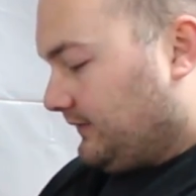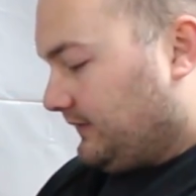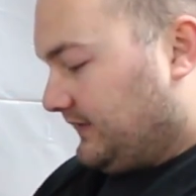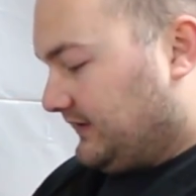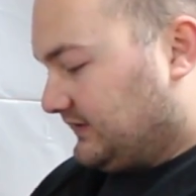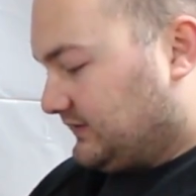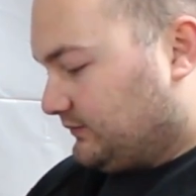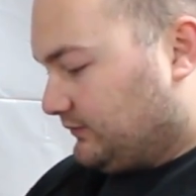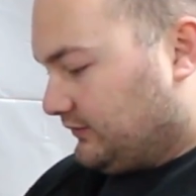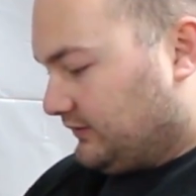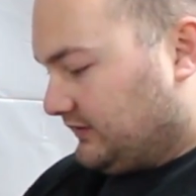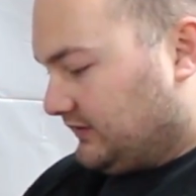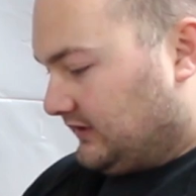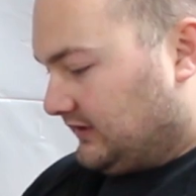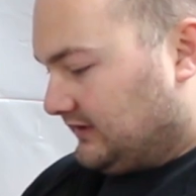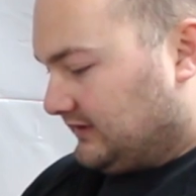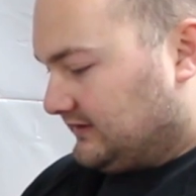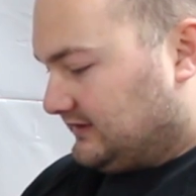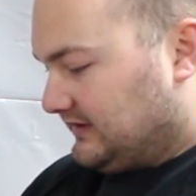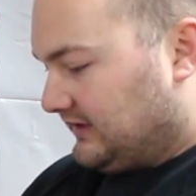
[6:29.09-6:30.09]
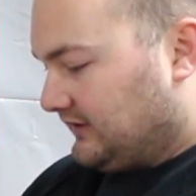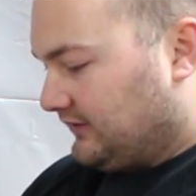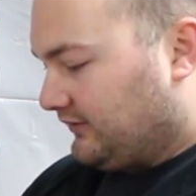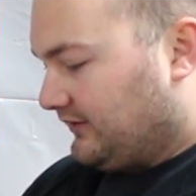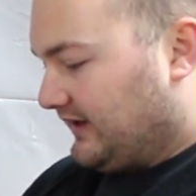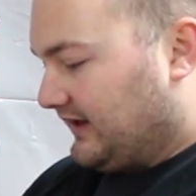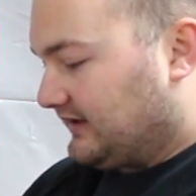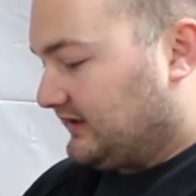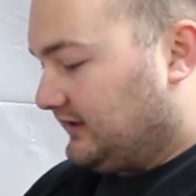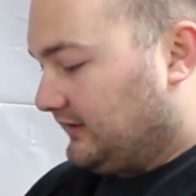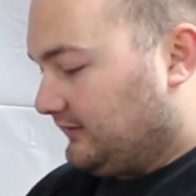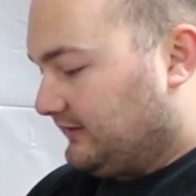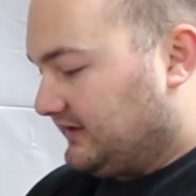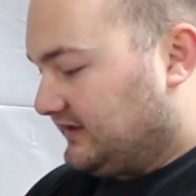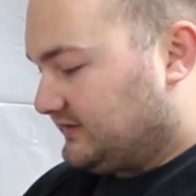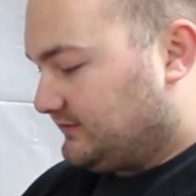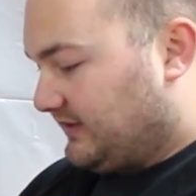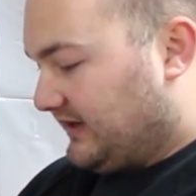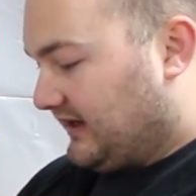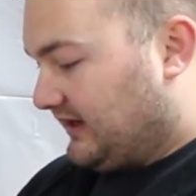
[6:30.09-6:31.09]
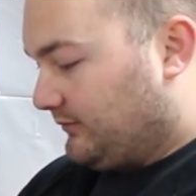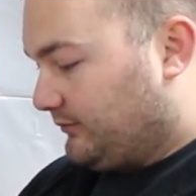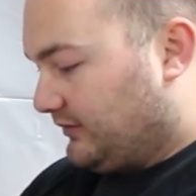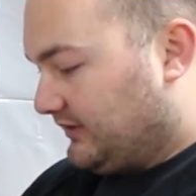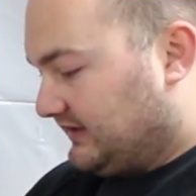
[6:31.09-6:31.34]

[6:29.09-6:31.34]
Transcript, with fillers: This one didn't crack nearly as bad,